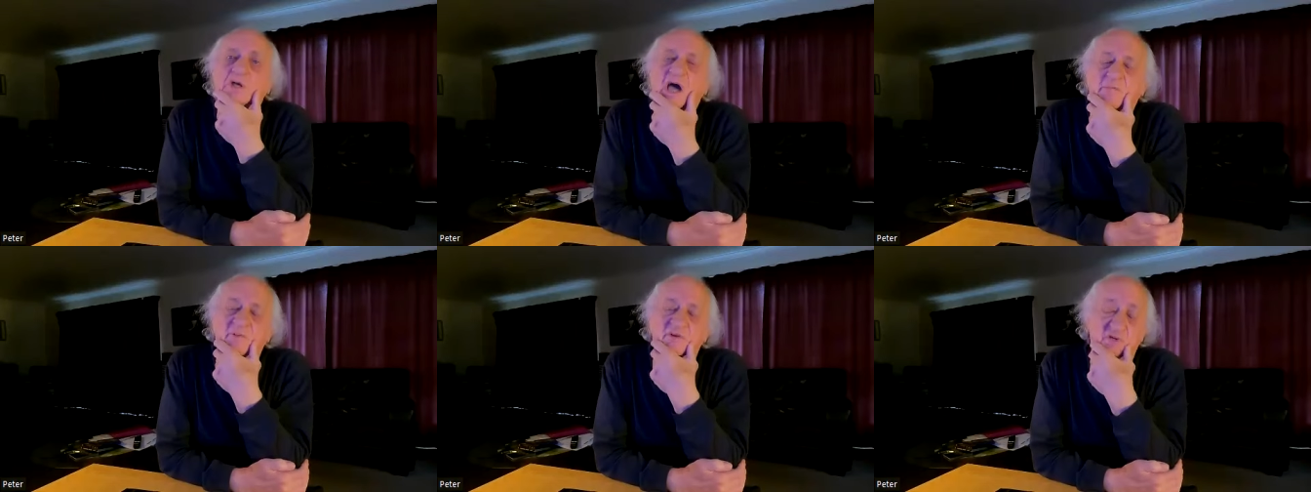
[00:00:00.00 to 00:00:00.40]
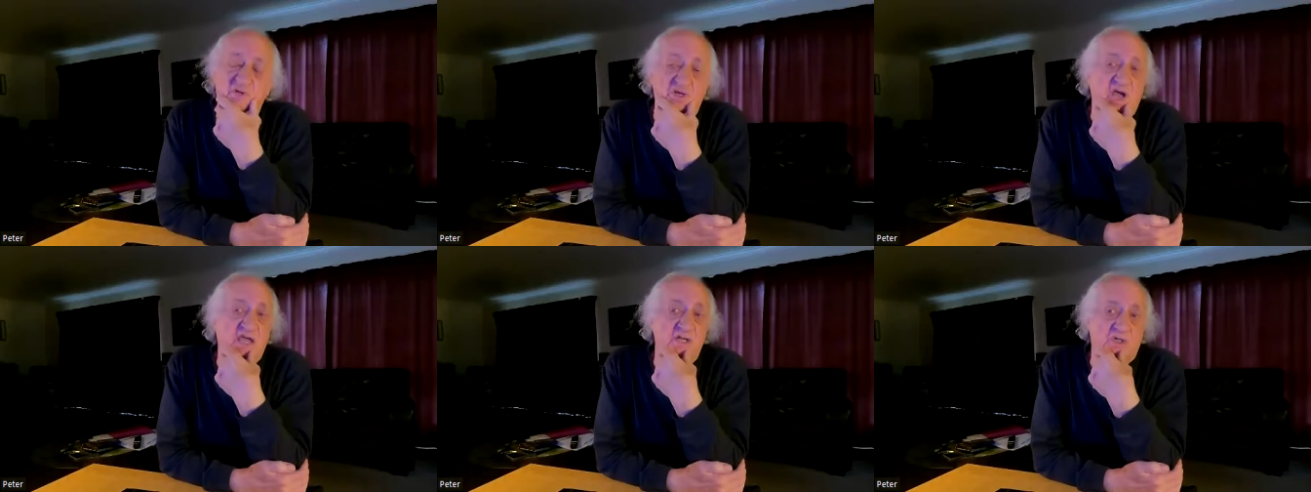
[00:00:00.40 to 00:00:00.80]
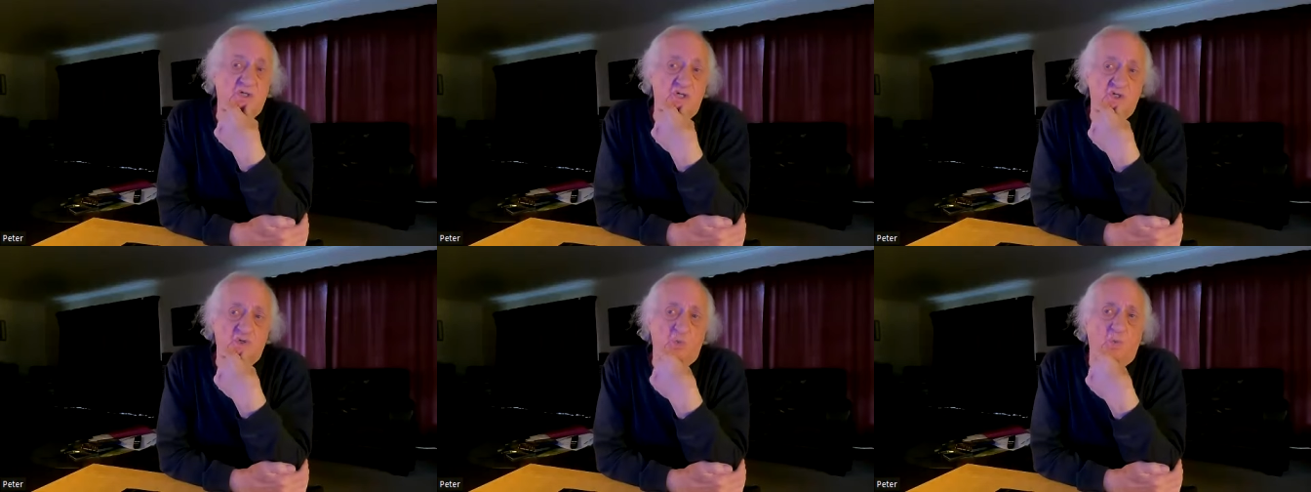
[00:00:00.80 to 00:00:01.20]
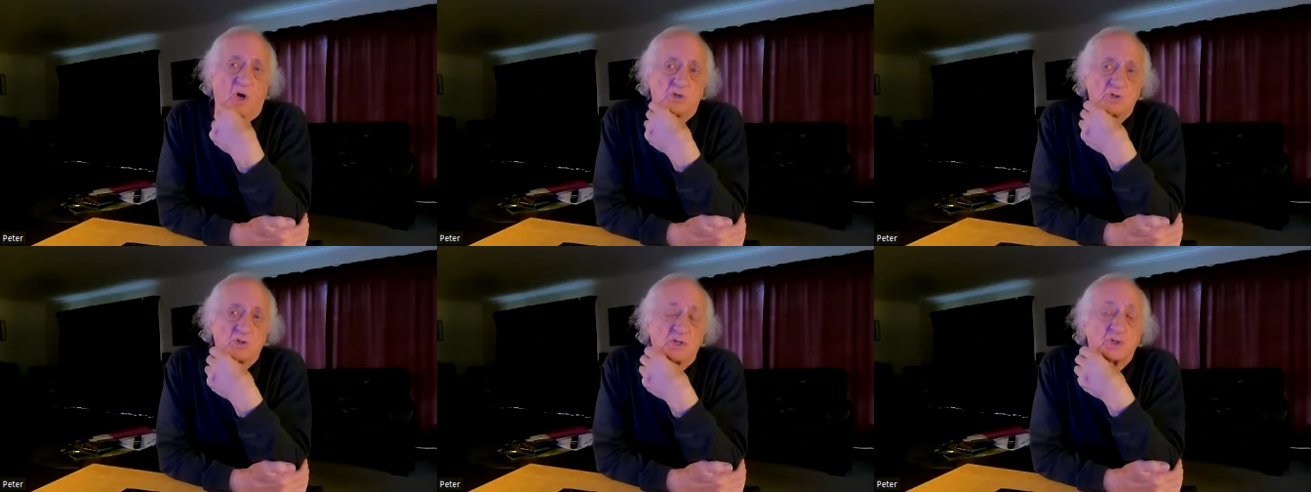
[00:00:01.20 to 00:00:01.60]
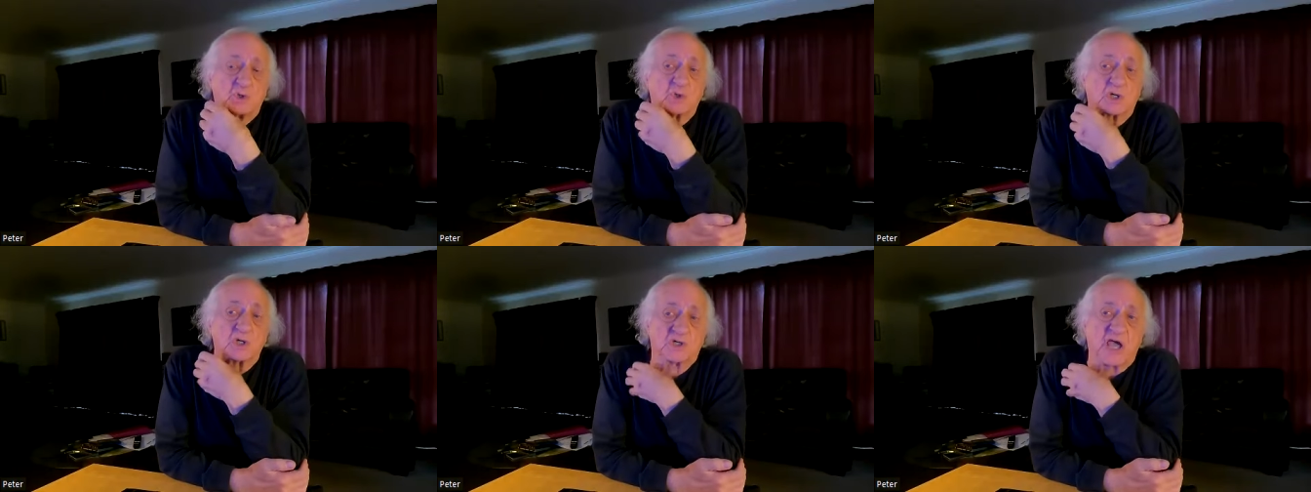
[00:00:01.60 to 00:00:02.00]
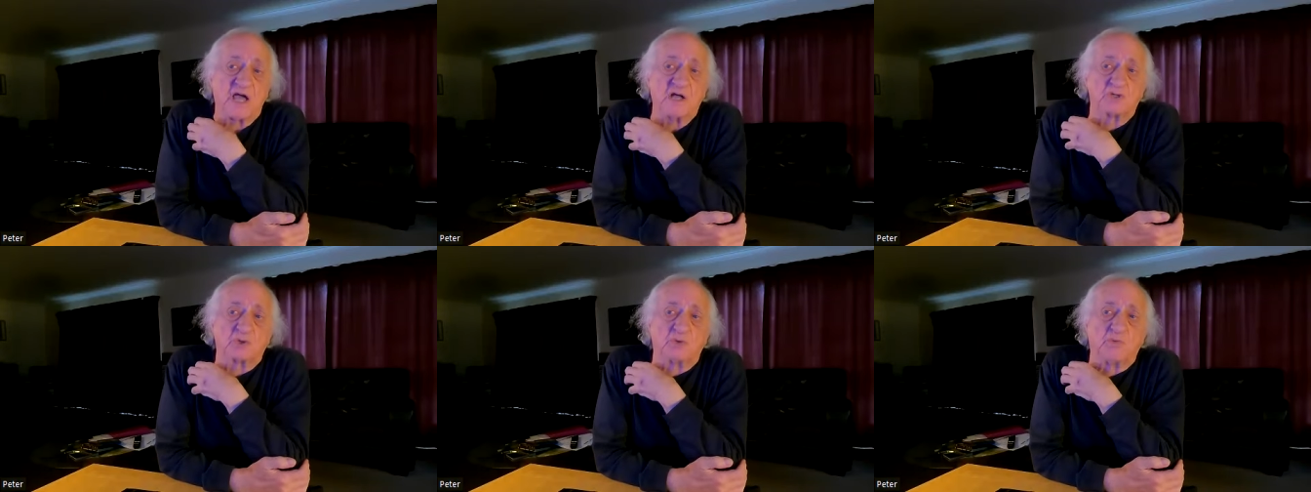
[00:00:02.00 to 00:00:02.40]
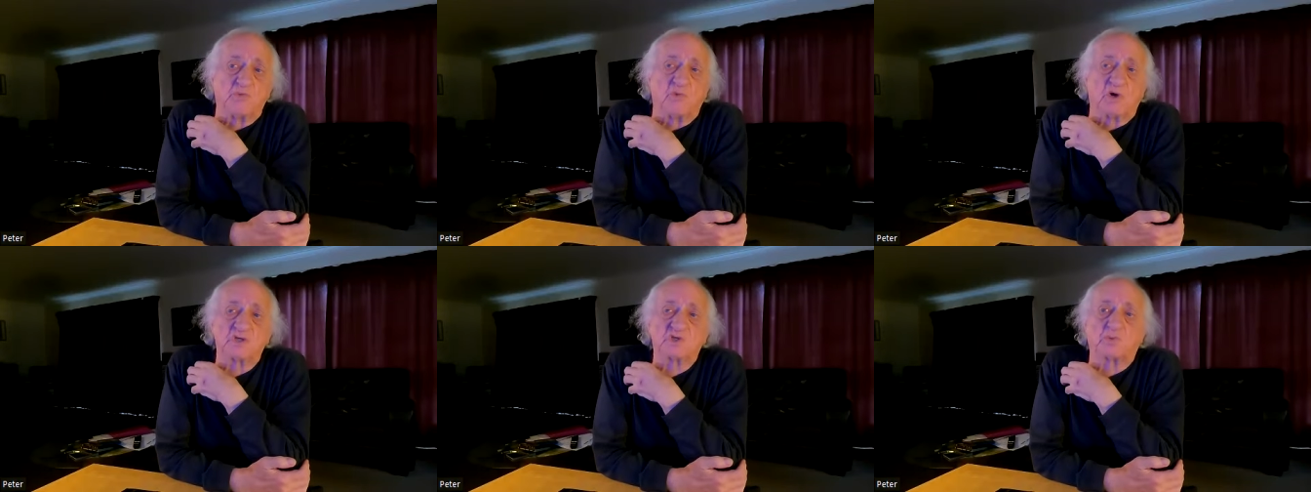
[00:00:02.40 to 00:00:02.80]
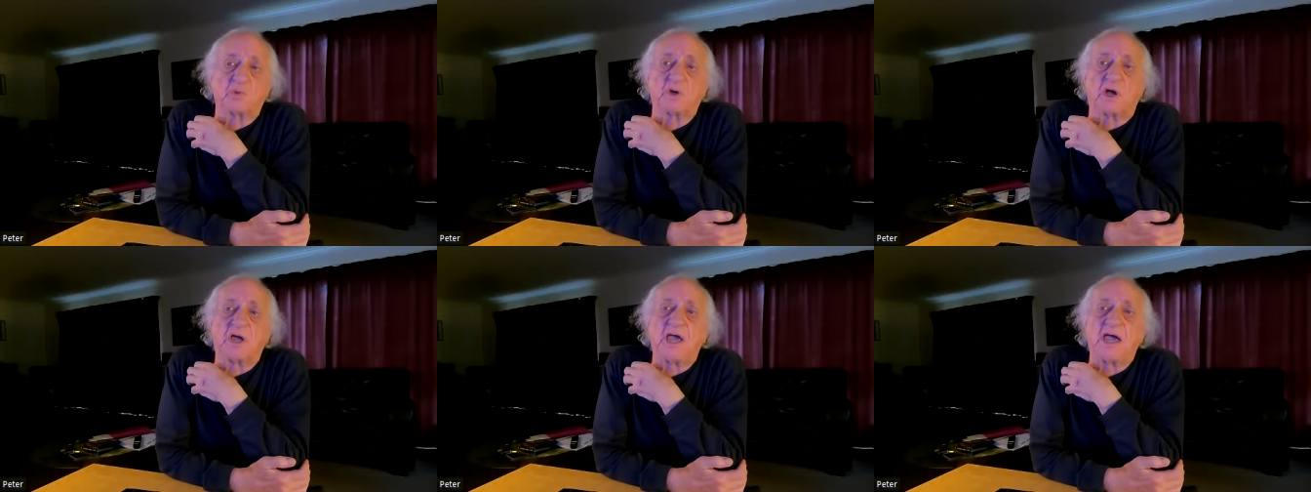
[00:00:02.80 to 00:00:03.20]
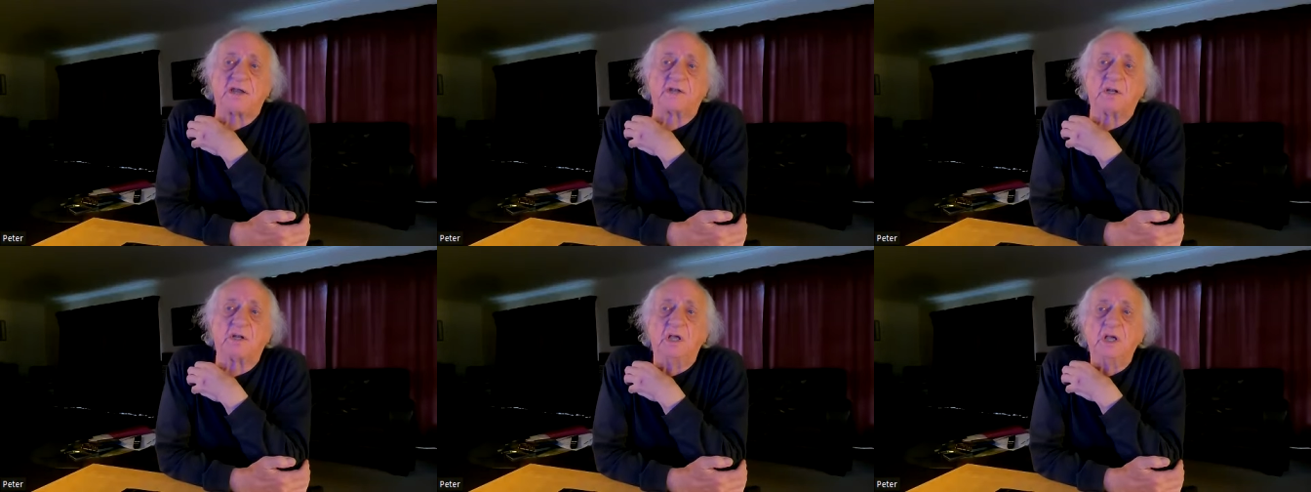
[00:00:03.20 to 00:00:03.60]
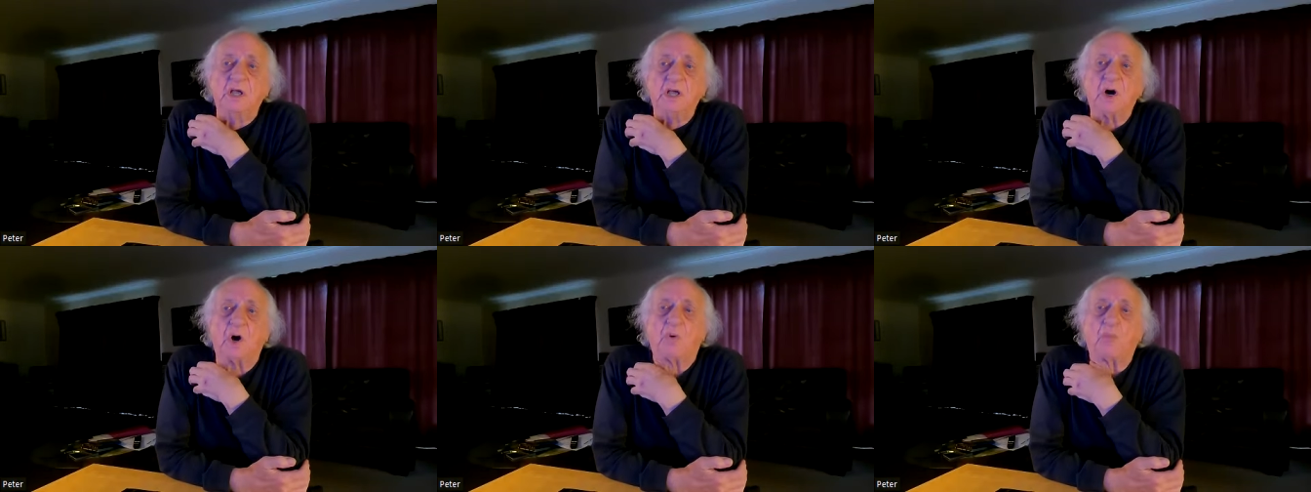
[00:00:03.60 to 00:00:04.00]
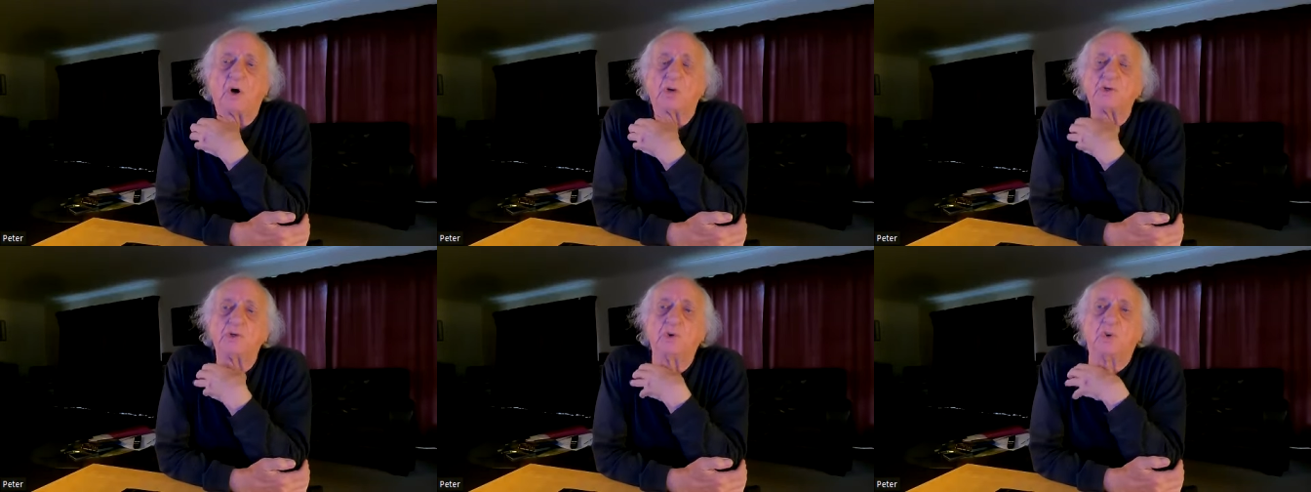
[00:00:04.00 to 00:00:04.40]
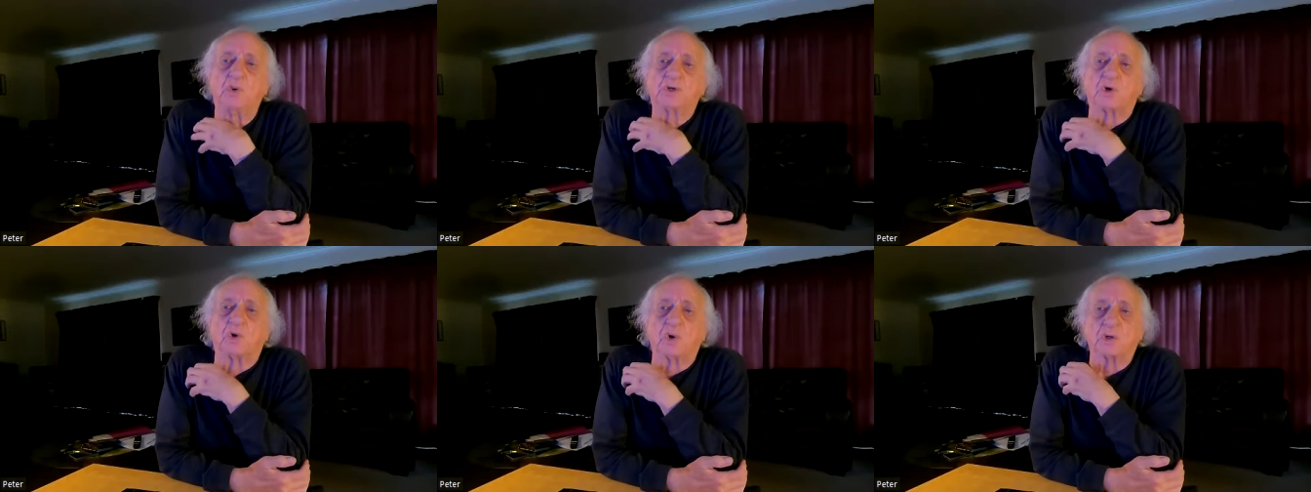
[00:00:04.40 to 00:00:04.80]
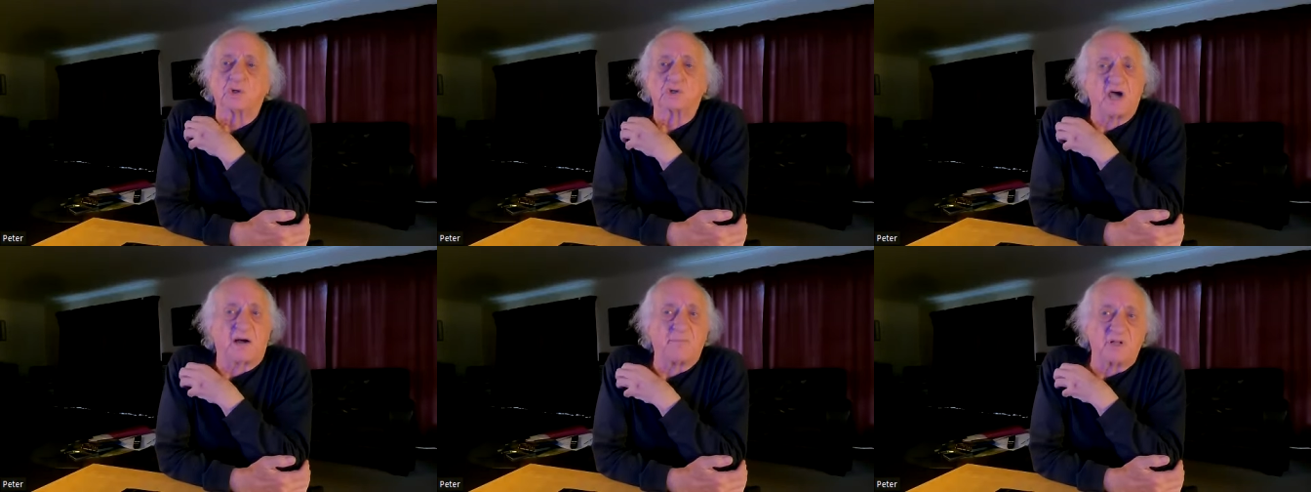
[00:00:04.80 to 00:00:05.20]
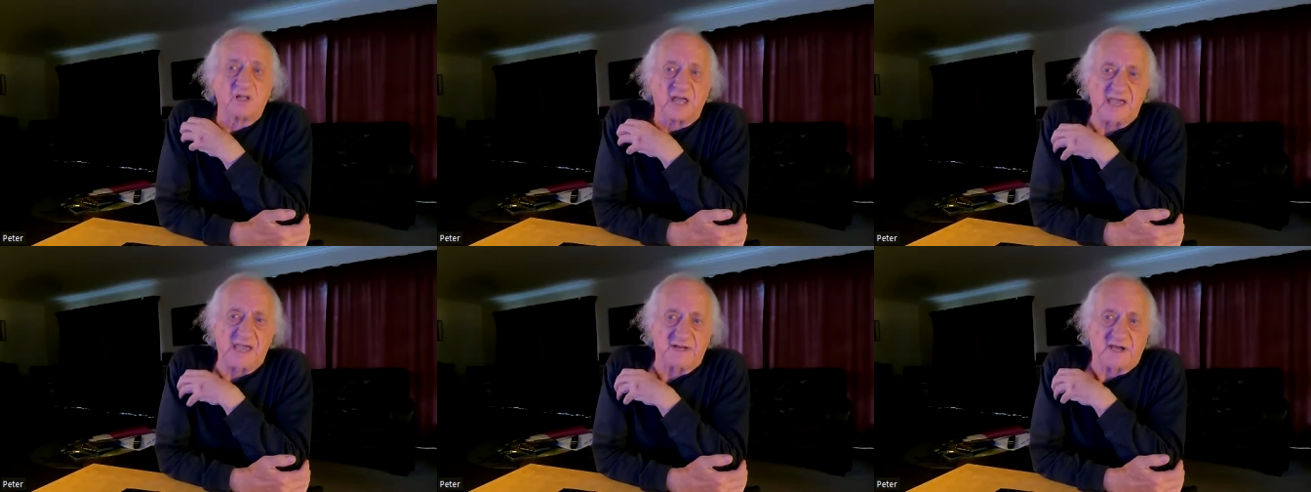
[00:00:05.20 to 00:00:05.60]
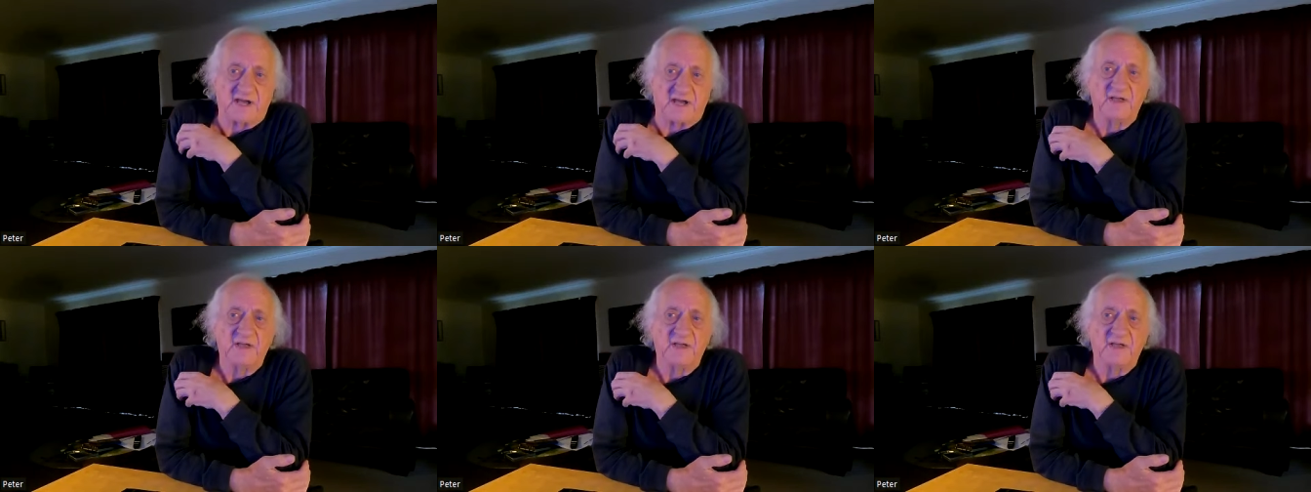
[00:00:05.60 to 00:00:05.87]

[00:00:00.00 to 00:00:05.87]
of stages. I, I took it down to him once when I had it on what you would call a double header.